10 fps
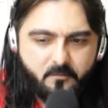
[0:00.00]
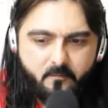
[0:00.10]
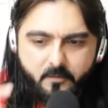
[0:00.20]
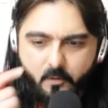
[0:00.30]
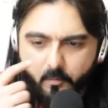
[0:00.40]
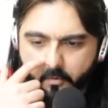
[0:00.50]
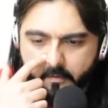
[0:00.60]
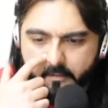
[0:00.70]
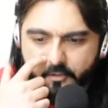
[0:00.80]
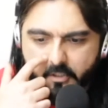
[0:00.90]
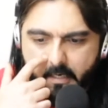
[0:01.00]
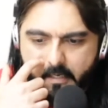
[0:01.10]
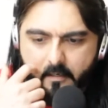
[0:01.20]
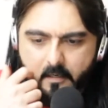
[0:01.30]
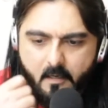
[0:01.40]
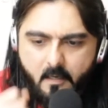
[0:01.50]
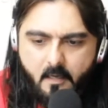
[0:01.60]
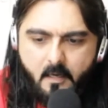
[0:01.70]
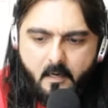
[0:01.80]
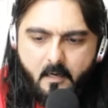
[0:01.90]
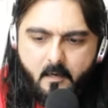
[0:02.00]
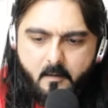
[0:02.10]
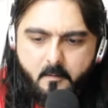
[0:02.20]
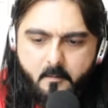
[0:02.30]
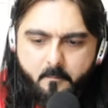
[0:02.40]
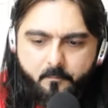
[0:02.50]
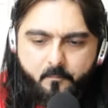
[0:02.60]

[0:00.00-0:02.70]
feel free to put in the chat. Um,